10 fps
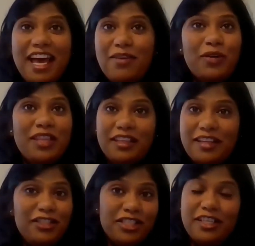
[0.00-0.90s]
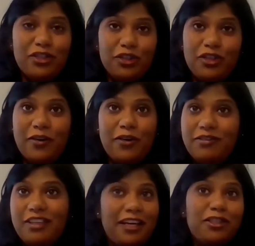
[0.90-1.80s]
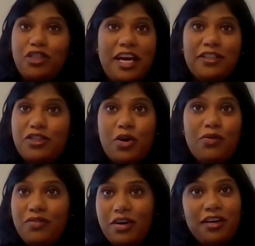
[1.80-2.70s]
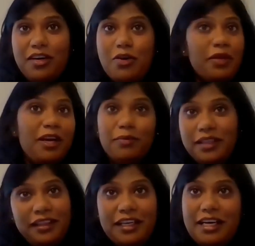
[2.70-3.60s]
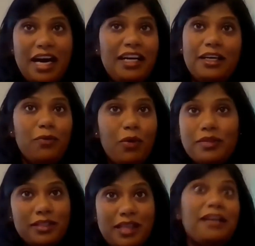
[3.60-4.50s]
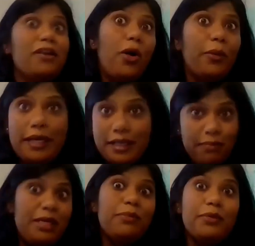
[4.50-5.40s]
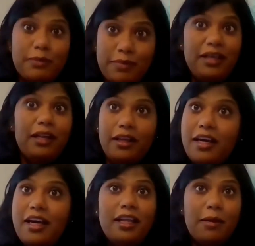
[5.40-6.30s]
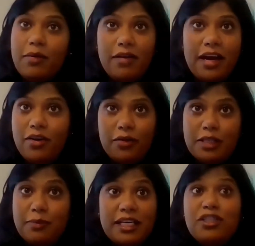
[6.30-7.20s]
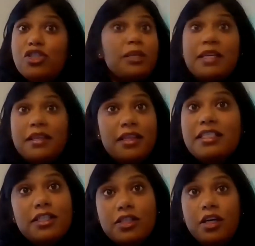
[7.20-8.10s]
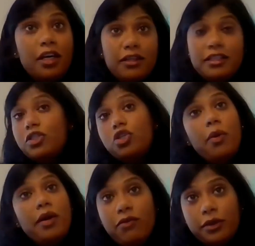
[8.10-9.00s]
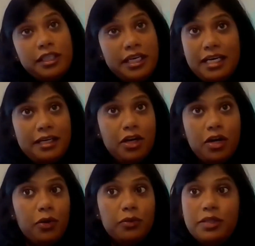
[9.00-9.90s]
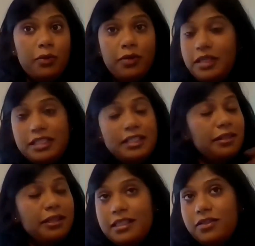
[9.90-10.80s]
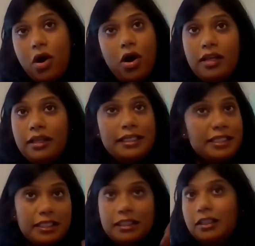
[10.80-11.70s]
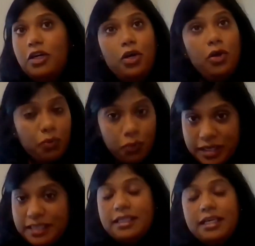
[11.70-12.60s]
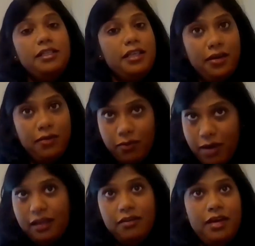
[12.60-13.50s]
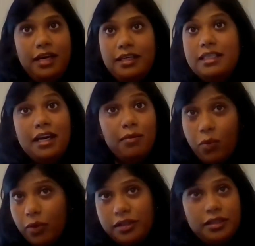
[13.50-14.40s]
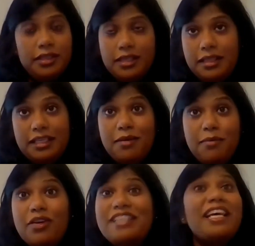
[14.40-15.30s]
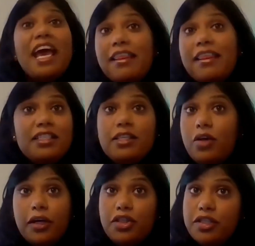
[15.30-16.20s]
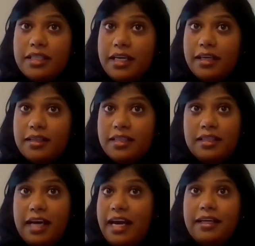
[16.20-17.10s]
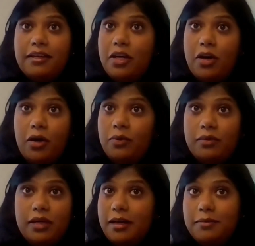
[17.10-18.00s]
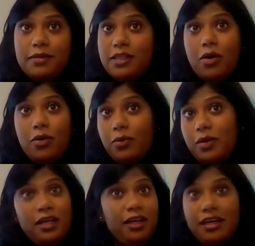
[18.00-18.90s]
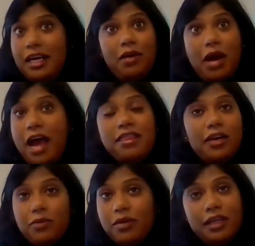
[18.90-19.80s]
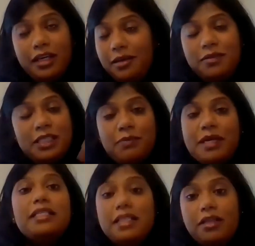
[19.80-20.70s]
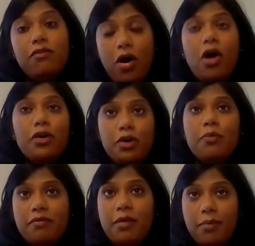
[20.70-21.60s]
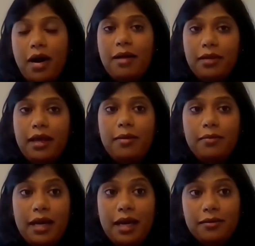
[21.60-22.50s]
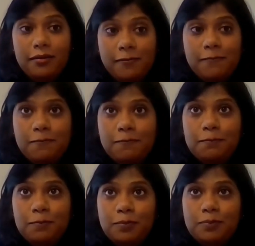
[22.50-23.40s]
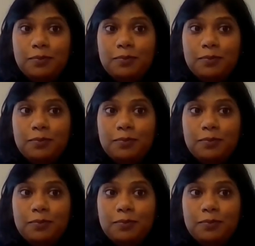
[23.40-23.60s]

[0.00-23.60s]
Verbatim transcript: and then when the legislature turned like changed over, you know, they completely gutted what was then called like the People's Bill that provided all these protections. I mean, this is this is 2014, you know, so this this is all like still recent and relevant and important to these communities, and that's the largest city in the state, you know, um, so. It, I think it really speaks to the volume of the problem. That's